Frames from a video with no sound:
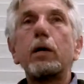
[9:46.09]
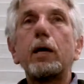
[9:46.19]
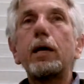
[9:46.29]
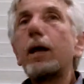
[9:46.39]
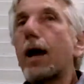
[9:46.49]

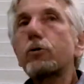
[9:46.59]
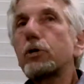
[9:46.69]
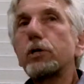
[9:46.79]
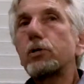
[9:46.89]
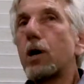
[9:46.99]
It
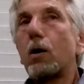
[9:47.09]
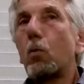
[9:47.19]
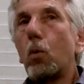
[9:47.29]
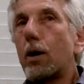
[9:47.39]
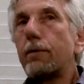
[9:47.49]
actually is
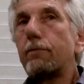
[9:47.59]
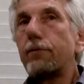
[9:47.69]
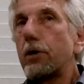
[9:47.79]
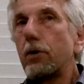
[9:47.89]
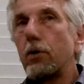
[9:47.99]
not one
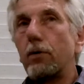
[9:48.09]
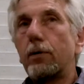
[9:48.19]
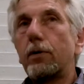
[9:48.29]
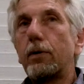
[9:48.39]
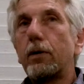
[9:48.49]
view.
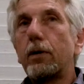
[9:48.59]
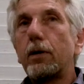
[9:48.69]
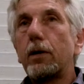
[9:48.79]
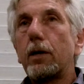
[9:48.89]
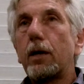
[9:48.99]

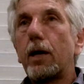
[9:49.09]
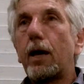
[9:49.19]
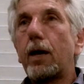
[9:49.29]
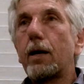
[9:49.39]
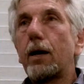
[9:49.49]

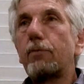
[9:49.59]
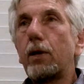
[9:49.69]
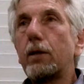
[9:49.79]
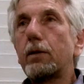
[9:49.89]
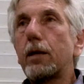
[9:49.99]
And I
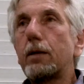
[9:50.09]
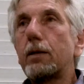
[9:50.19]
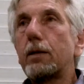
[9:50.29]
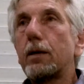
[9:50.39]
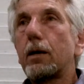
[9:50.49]
think
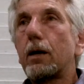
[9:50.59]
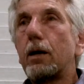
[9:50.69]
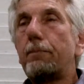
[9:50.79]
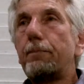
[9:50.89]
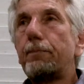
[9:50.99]
that
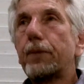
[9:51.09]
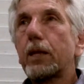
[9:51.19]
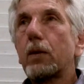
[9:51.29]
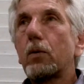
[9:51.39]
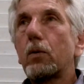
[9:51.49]
um,
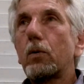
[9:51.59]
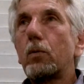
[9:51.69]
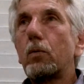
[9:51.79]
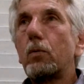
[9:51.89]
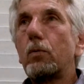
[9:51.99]

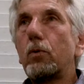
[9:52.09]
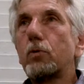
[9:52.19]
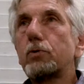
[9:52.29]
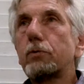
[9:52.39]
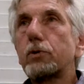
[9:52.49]

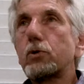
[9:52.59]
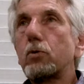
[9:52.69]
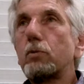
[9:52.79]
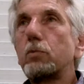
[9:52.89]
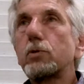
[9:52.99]
those of us
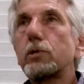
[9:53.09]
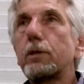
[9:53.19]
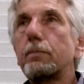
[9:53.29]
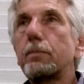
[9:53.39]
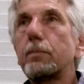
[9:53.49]
who are
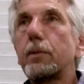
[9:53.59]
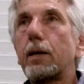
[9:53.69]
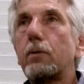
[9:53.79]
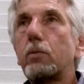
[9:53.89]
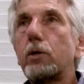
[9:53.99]
Muslim
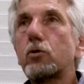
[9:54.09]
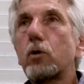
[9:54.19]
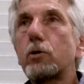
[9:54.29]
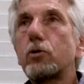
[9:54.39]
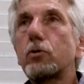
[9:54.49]
and we
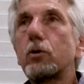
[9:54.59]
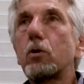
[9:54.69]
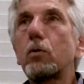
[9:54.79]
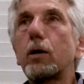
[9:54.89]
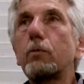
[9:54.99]
treasure the
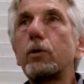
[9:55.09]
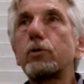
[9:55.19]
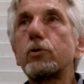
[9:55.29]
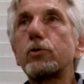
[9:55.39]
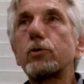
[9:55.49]
Quran, we
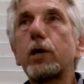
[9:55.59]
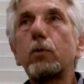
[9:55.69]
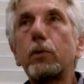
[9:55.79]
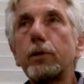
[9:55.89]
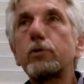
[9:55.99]
should
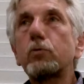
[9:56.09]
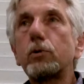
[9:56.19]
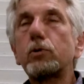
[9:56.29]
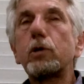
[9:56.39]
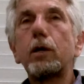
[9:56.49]
say, well, this
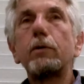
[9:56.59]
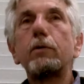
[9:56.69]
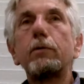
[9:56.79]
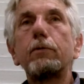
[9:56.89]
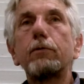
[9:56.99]
was done
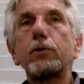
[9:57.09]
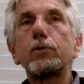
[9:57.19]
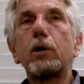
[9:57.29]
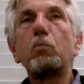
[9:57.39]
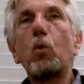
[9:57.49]
for
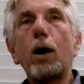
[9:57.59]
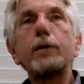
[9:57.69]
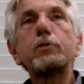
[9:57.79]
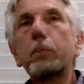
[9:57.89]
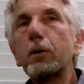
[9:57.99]
some
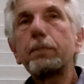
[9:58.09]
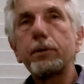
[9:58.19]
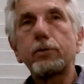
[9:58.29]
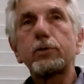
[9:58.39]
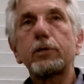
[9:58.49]
wise
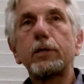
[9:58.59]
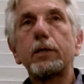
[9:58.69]
purpose.